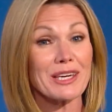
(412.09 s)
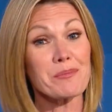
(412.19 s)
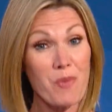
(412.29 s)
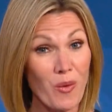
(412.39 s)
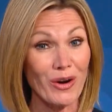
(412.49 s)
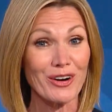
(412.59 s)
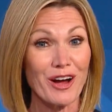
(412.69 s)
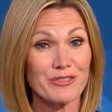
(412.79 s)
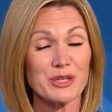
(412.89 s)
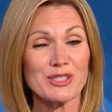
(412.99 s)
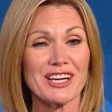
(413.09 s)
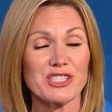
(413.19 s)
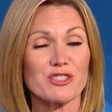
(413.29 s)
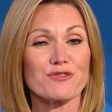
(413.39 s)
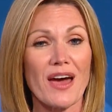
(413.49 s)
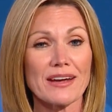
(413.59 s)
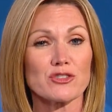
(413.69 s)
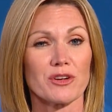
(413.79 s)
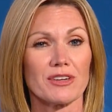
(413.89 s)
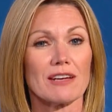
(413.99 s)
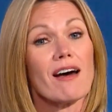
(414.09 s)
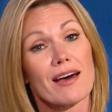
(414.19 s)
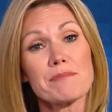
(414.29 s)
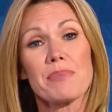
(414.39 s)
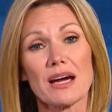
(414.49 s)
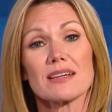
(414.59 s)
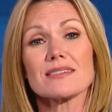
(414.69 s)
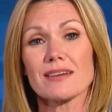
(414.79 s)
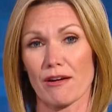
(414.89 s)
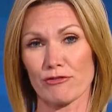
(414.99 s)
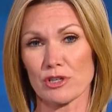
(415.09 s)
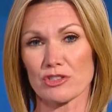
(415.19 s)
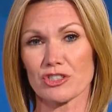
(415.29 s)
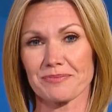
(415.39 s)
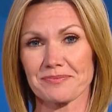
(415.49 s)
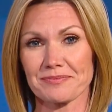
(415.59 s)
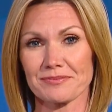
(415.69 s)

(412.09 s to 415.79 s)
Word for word: get more of News Nation's fact-driven, unbiased coverage.